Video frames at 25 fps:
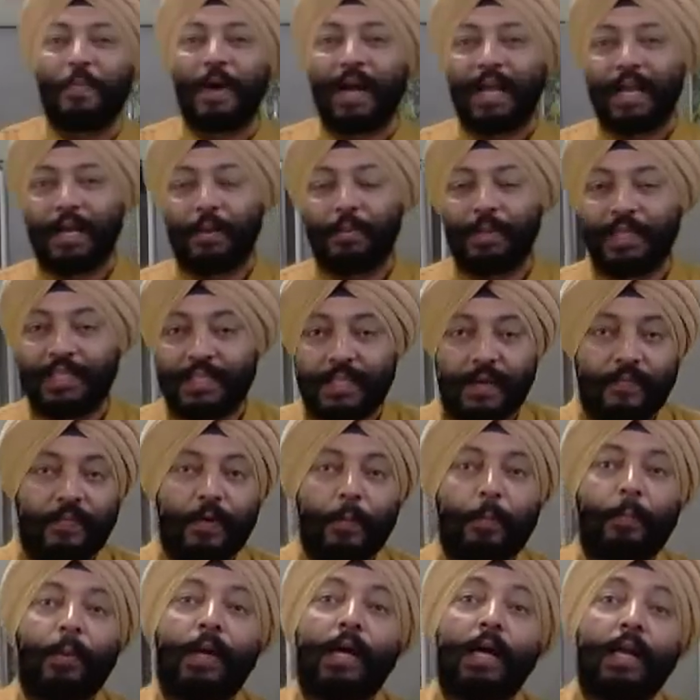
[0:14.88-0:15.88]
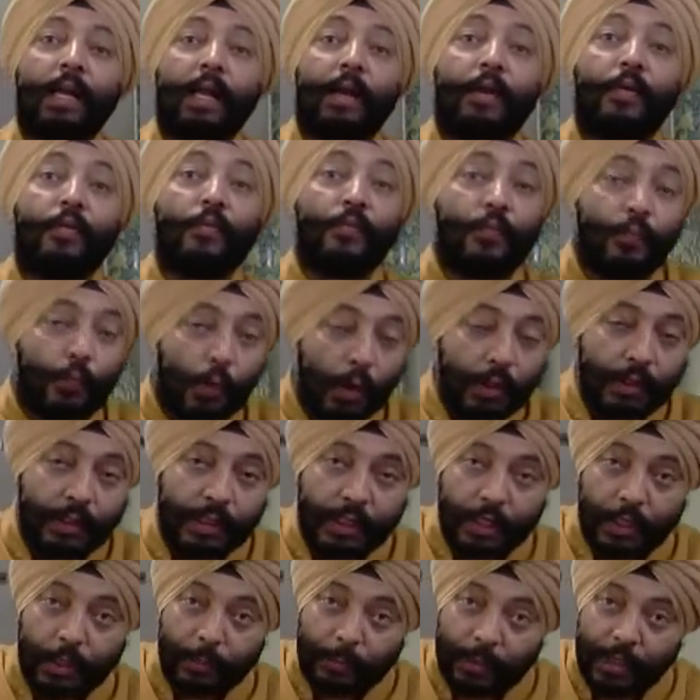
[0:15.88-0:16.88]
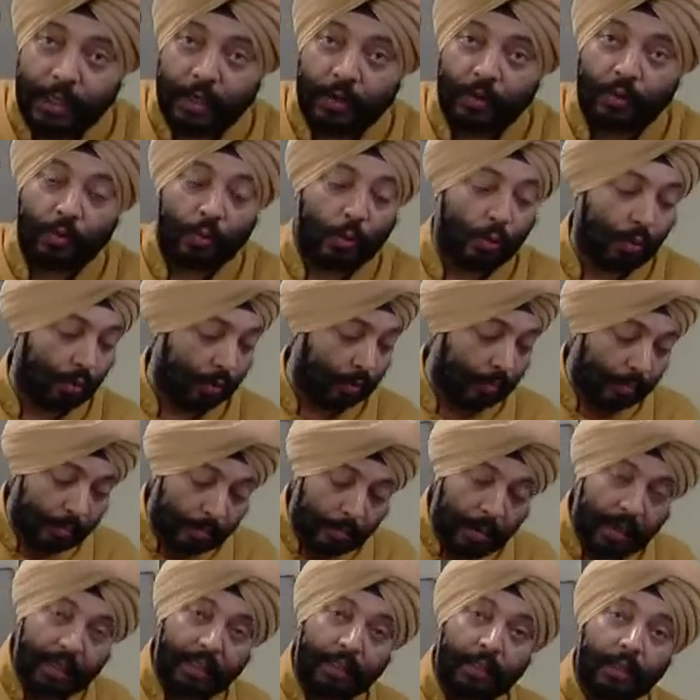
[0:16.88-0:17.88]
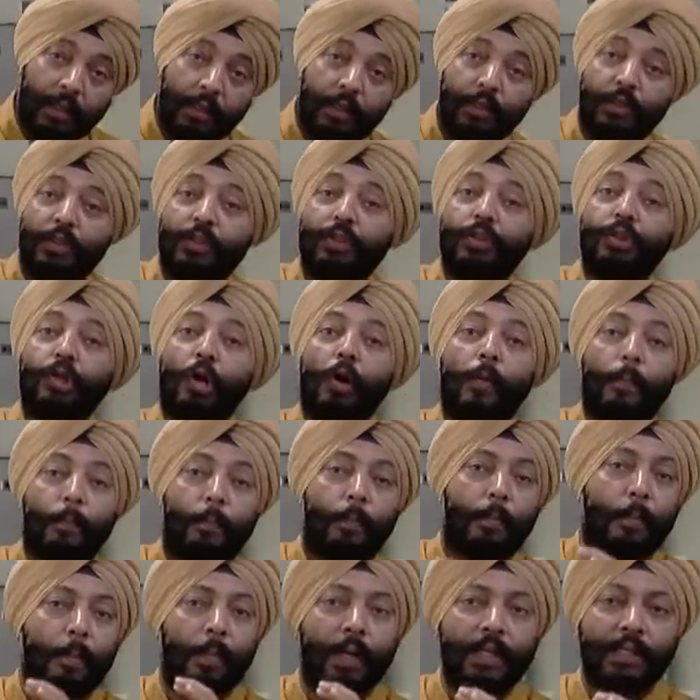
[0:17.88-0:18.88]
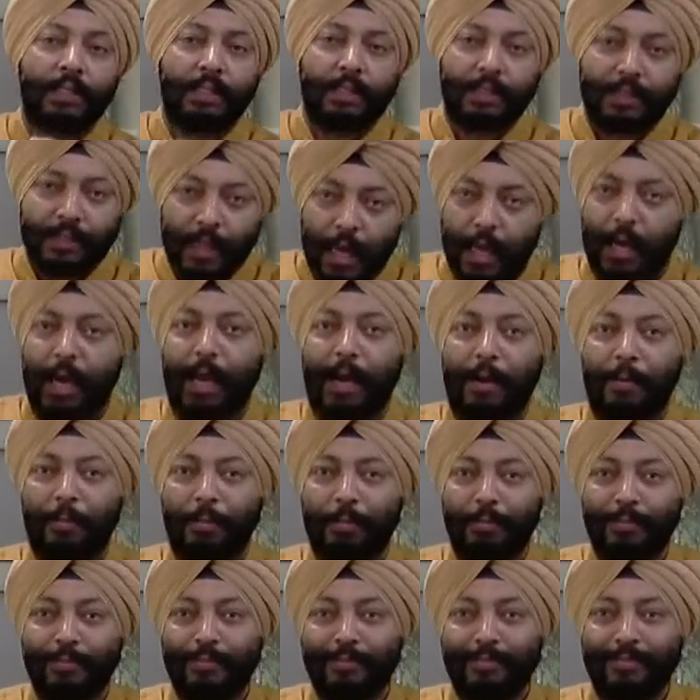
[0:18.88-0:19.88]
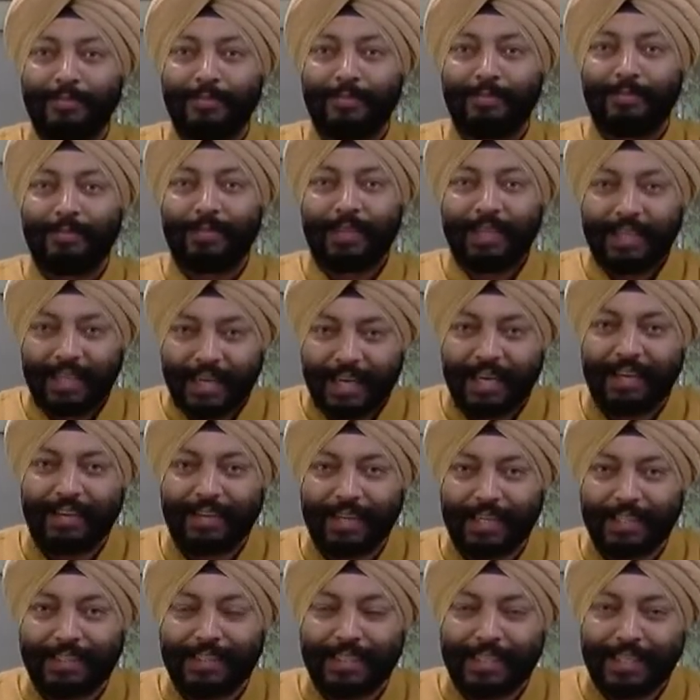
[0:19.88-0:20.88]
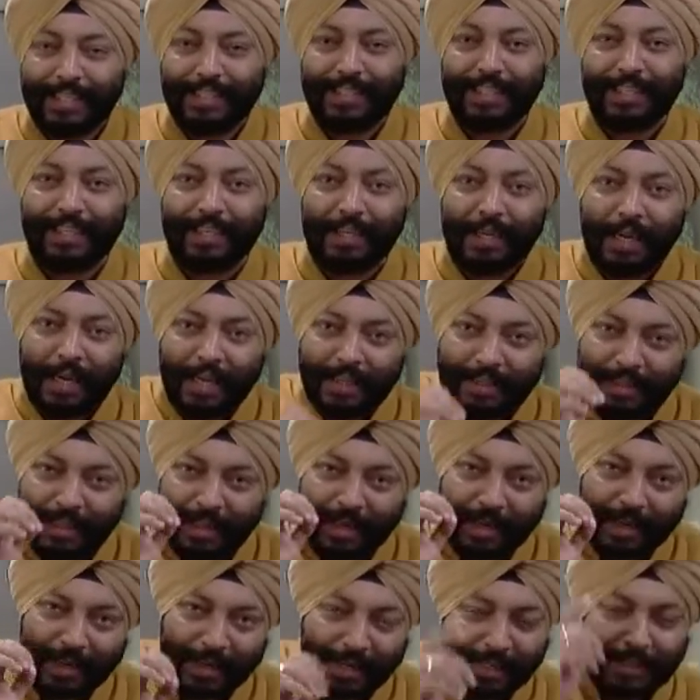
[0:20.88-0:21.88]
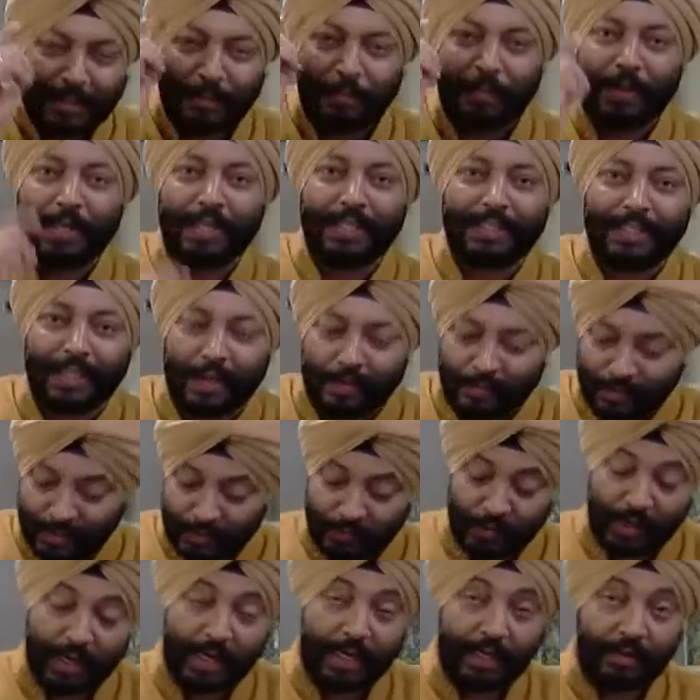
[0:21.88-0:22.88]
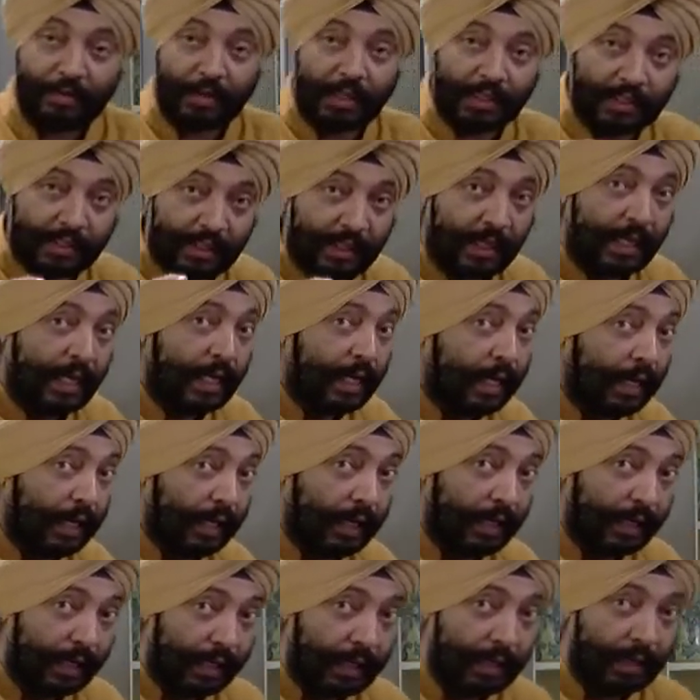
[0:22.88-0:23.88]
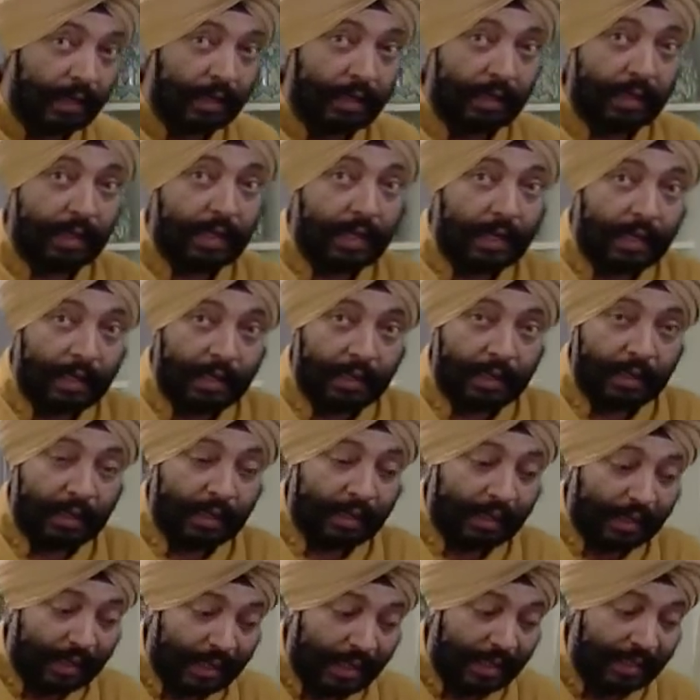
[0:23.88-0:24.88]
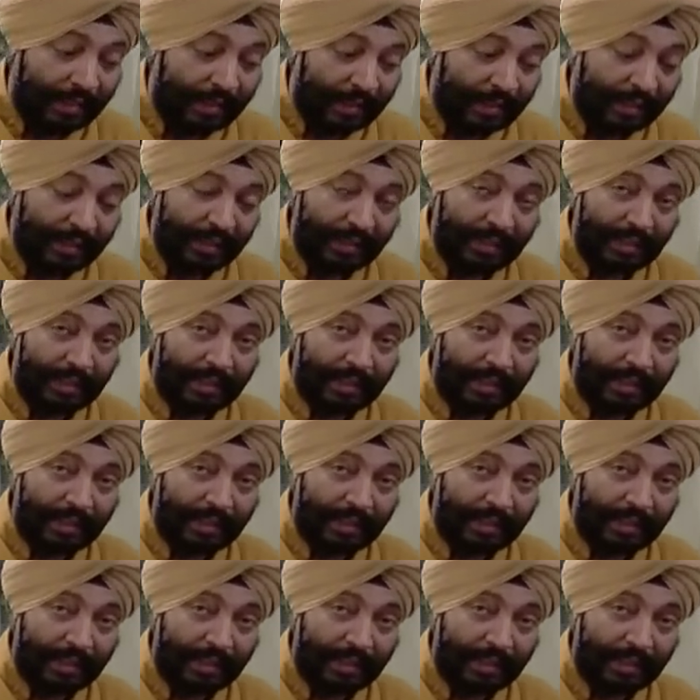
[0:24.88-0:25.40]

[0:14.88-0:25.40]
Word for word: My name is Chef Harpal and you're watching me cook mutton chop masala. Interesting, isn't it? The recipe itself is very interesting, little lengthy,